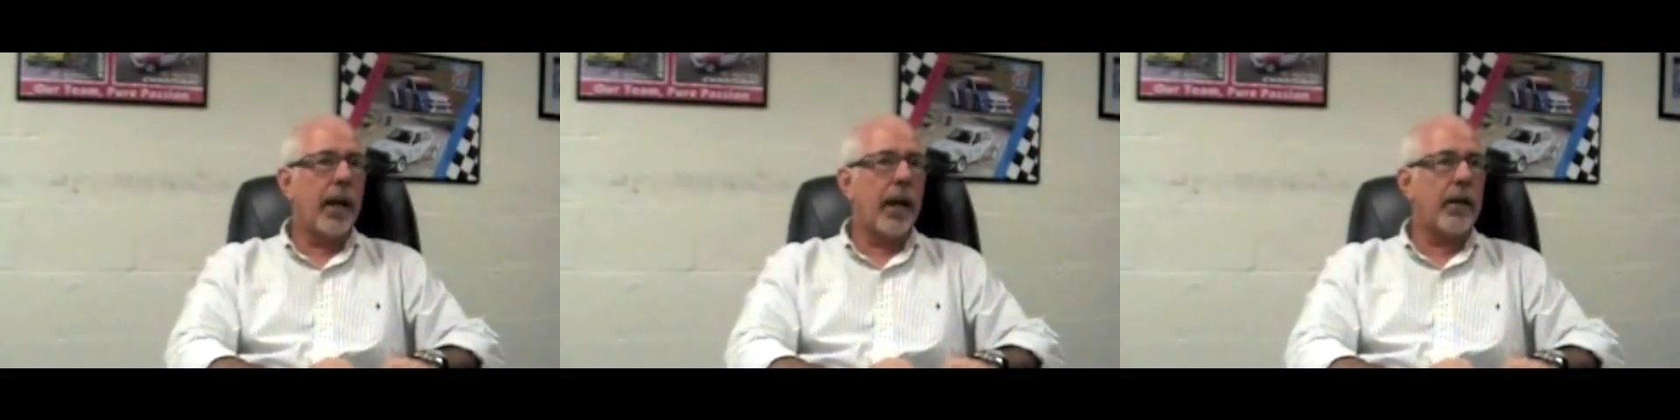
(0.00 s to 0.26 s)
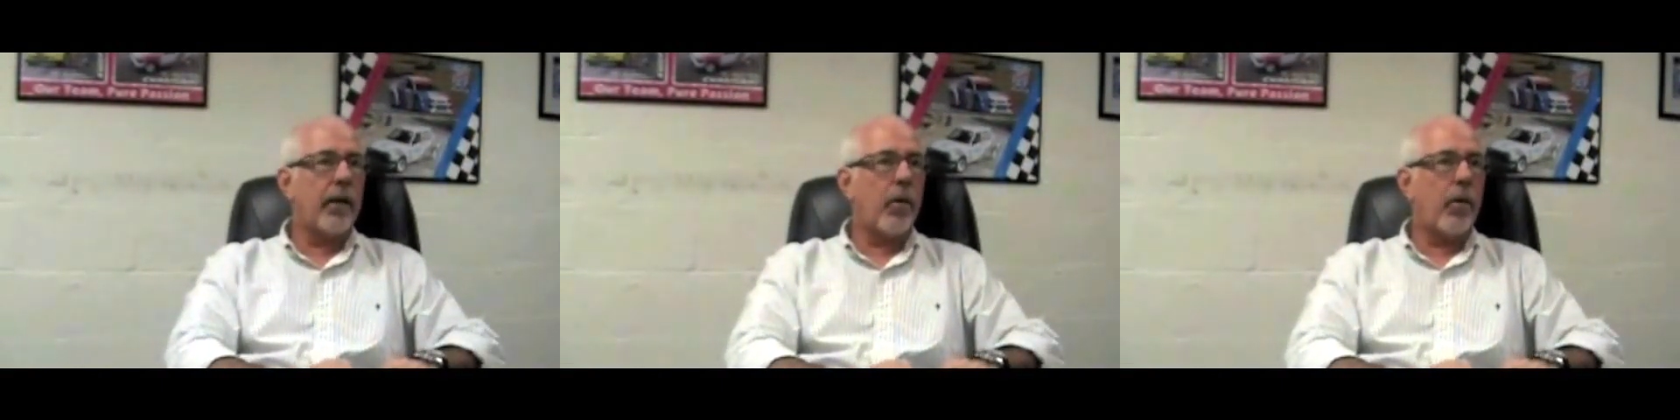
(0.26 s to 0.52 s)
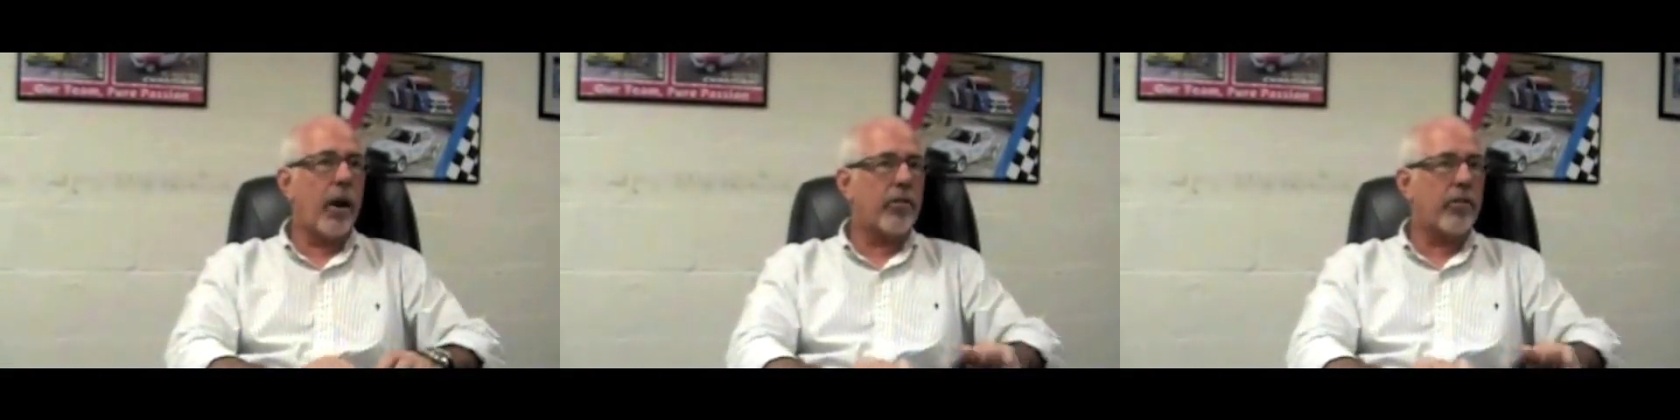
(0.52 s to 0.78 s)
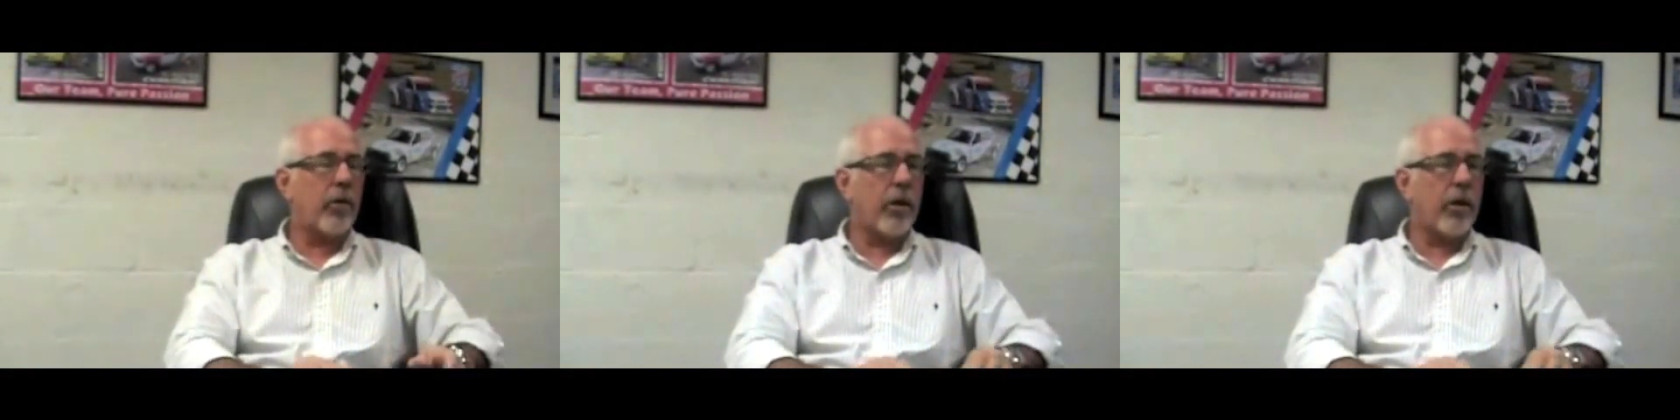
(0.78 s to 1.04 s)
and what I
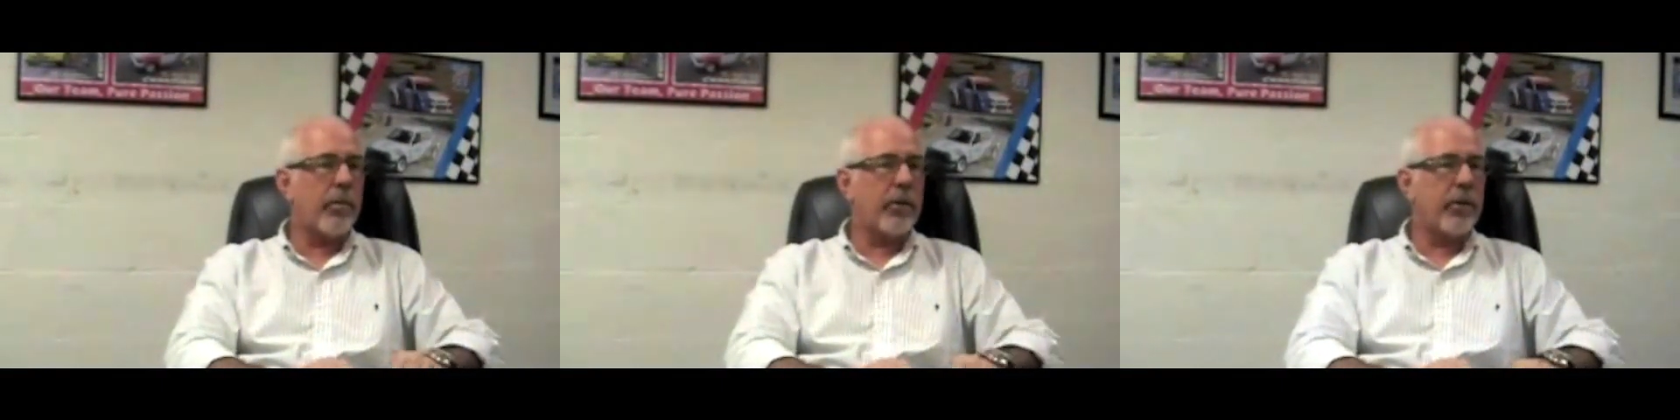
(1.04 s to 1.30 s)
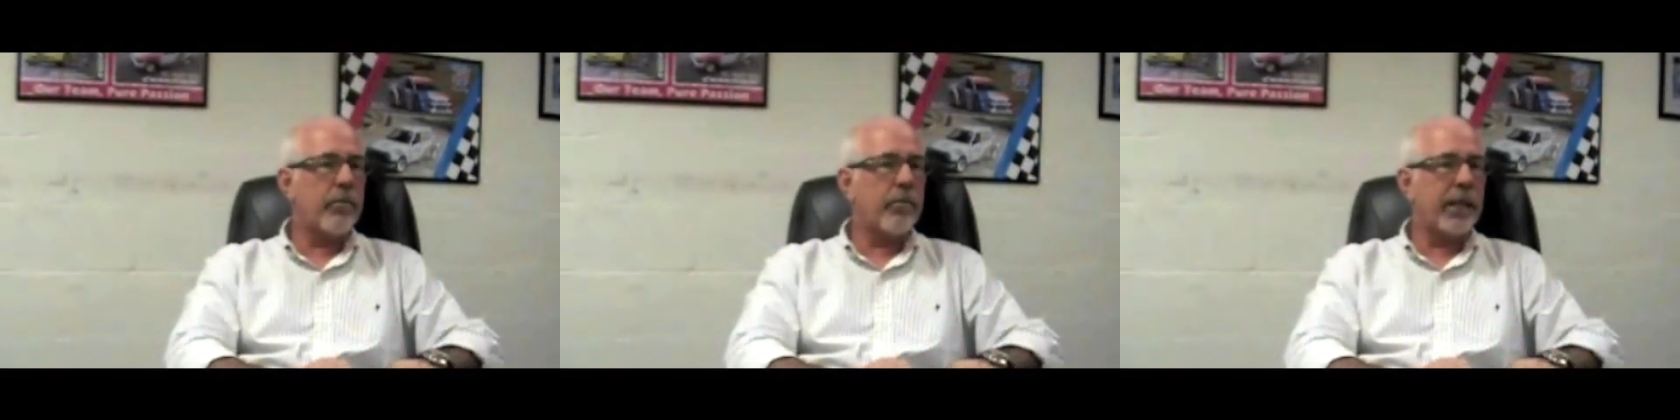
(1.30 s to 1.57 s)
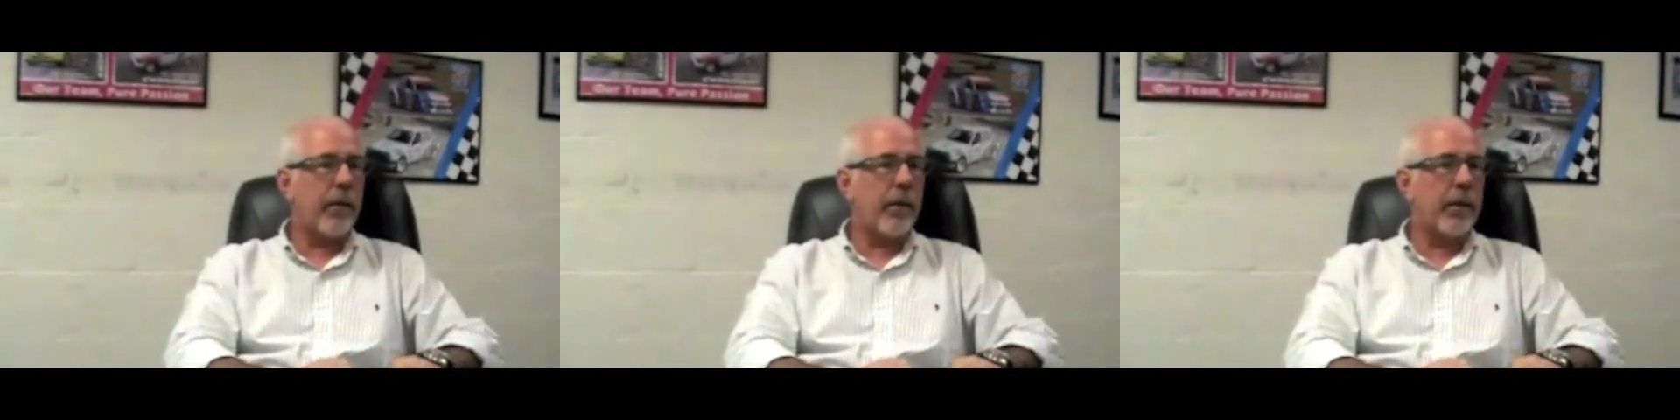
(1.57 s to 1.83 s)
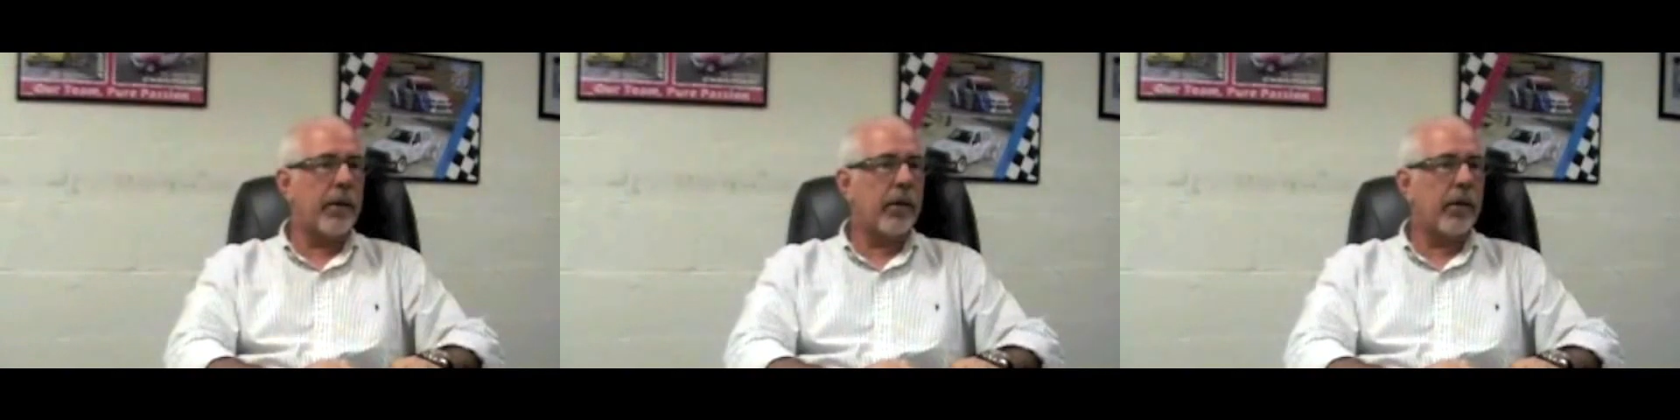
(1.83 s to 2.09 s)
saw the business
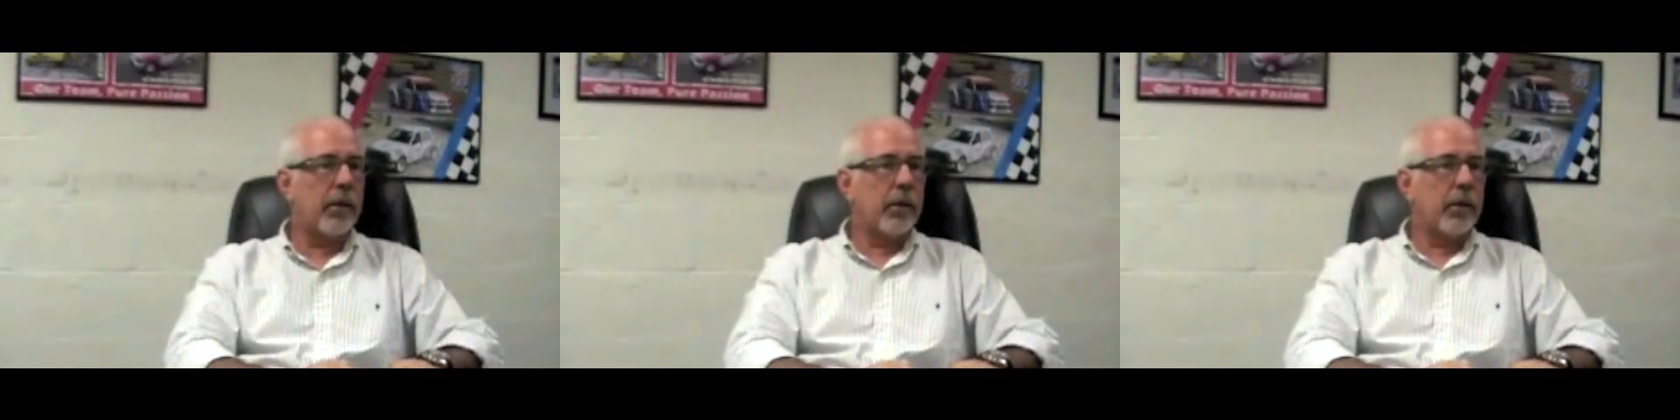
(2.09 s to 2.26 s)
becoming.